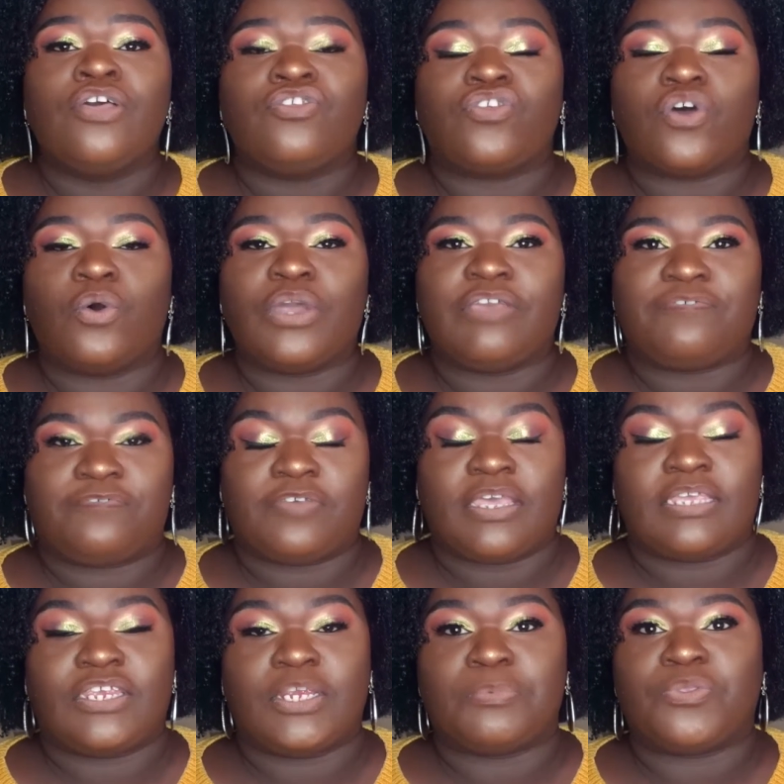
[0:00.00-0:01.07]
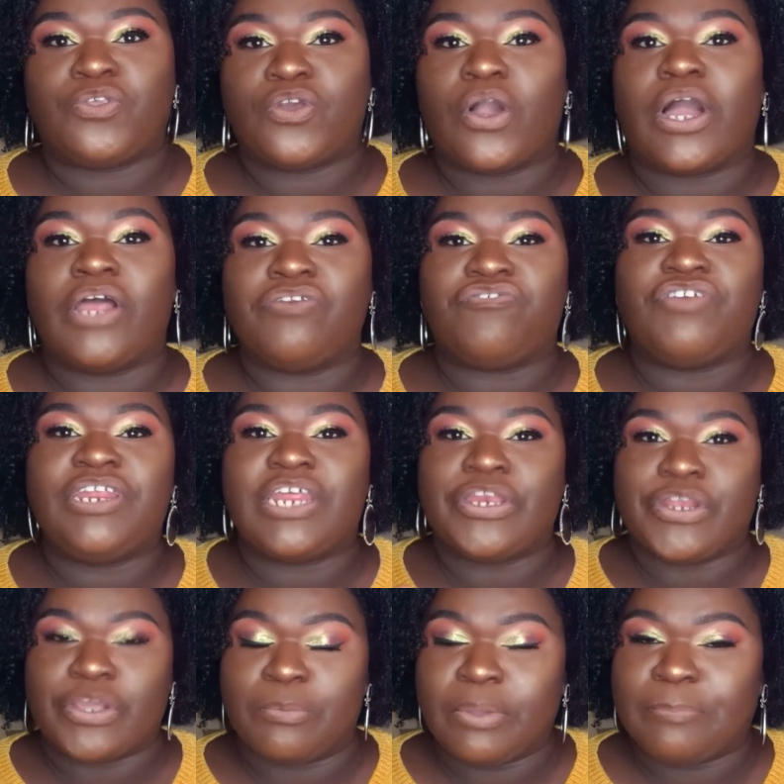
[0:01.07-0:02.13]
So if it ships to your country, then
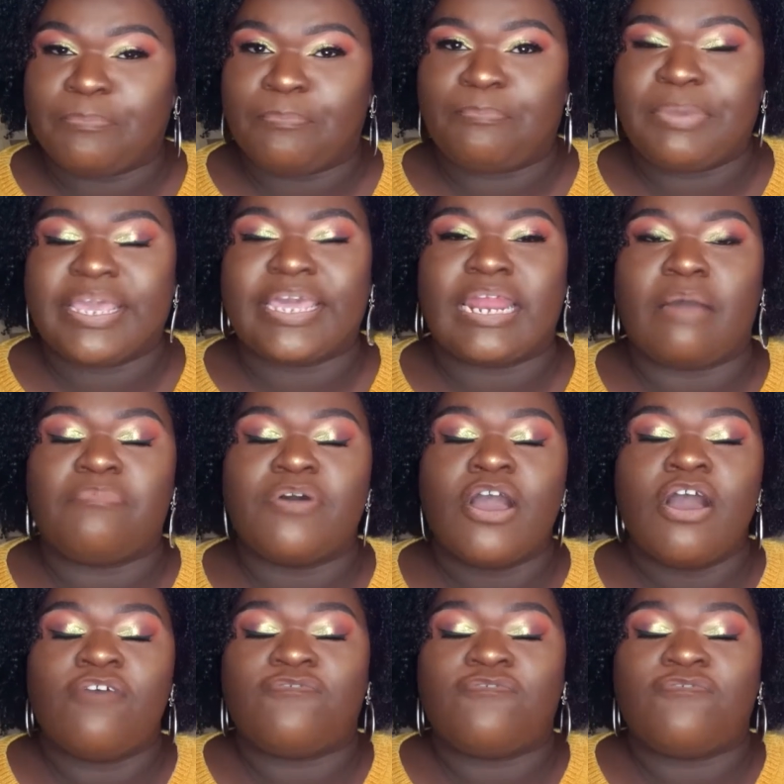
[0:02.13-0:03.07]
you can pick it up